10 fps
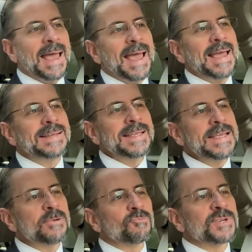And
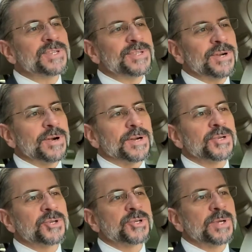in
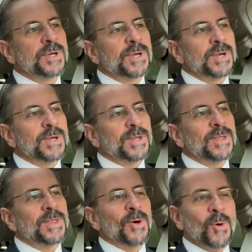research,
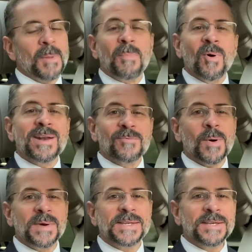the whole point of what
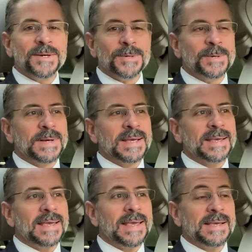we do
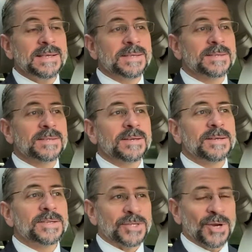is
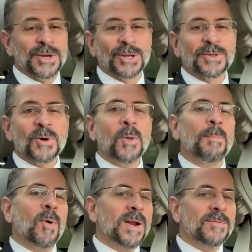circular. The whole
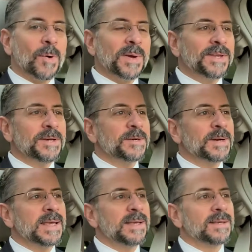point of what we do
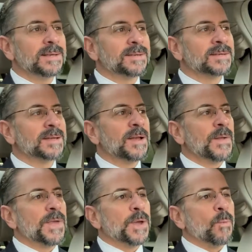is
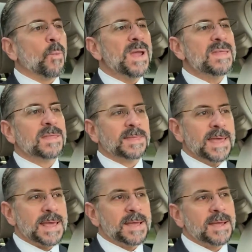we
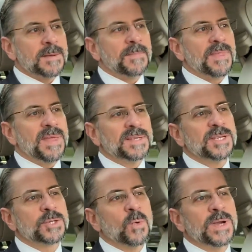think this
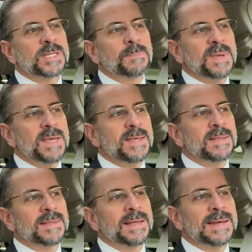is going to be
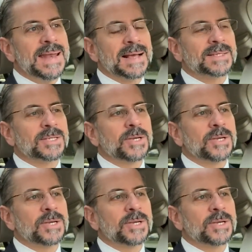the next